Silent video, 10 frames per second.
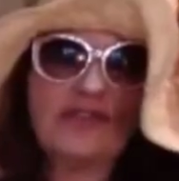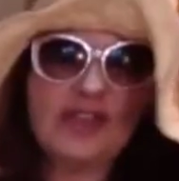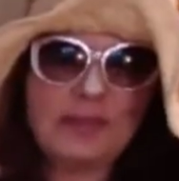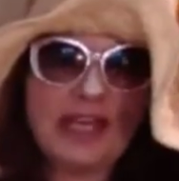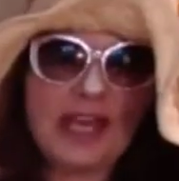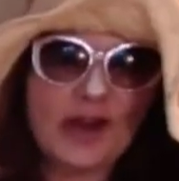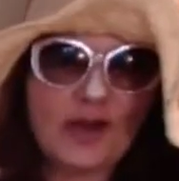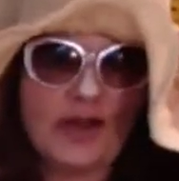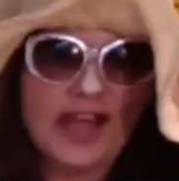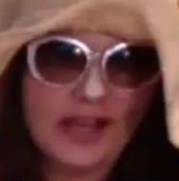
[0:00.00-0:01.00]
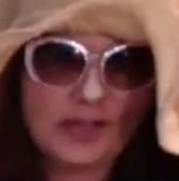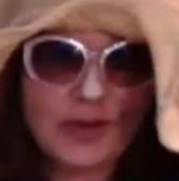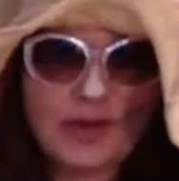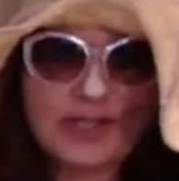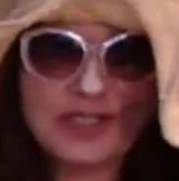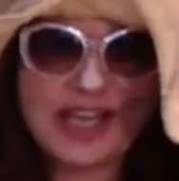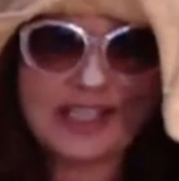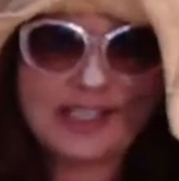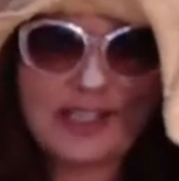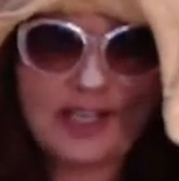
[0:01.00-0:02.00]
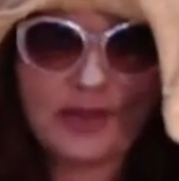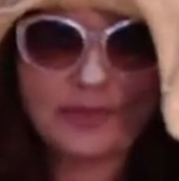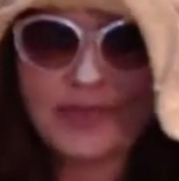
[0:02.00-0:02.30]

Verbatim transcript: the flamingo. Here's what I want you guys to do.